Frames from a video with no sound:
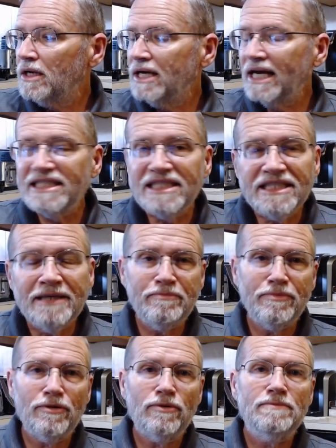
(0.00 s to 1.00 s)
It's
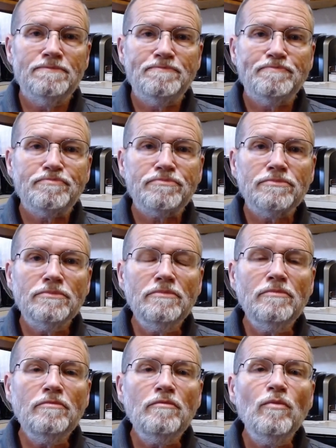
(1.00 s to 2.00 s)
simple.
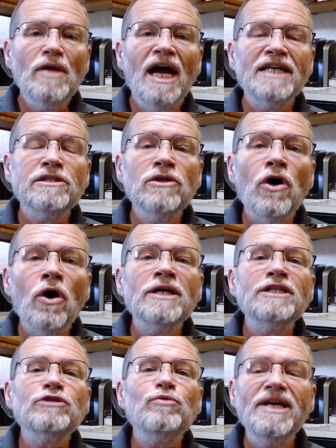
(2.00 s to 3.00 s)
As long
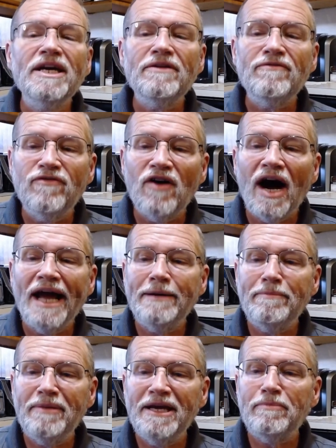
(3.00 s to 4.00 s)
as we
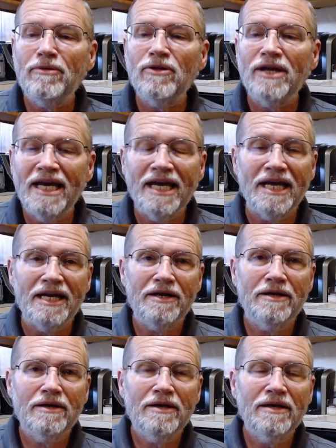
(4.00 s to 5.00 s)
invite people in,
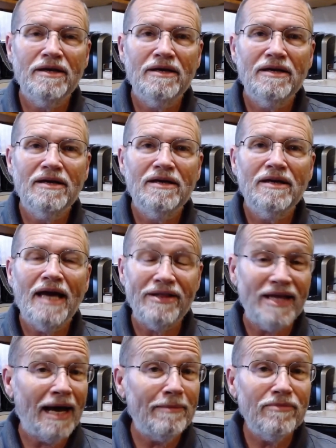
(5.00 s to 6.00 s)
and
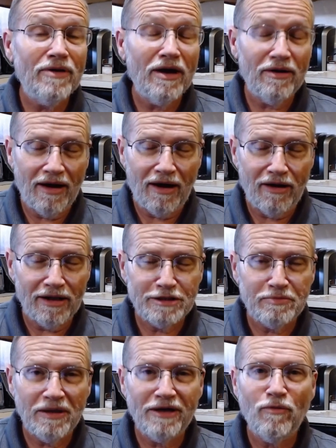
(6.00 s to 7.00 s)
that uh, I'll
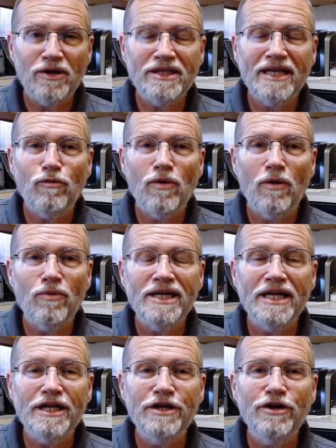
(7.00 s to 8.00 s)
explain what the, what we
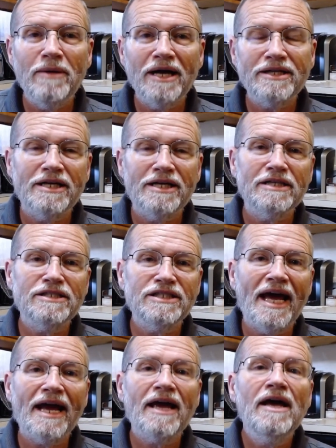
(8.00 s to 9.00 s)
need to do about that in a
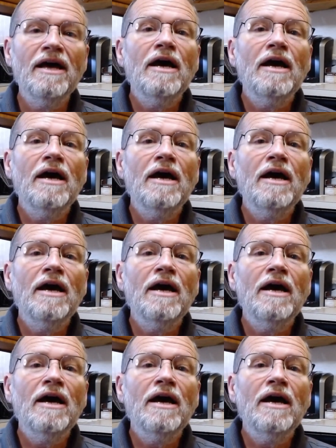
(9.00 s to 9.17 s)
sec.